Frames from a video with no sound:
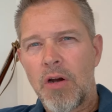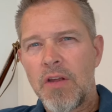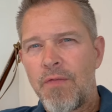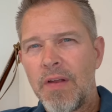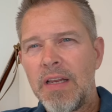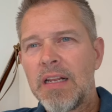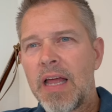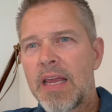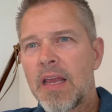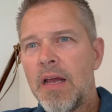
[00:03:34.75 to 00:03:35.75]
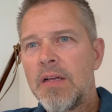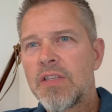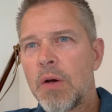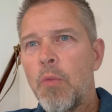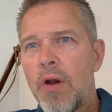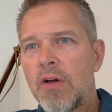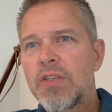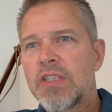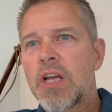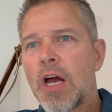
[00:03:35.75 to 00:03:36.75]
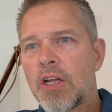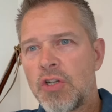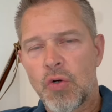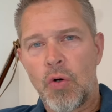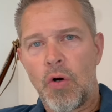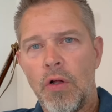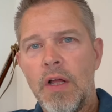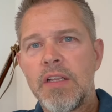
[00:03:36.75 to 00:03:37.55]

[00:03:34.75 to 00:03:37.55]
Are you feeling like someone else has got control?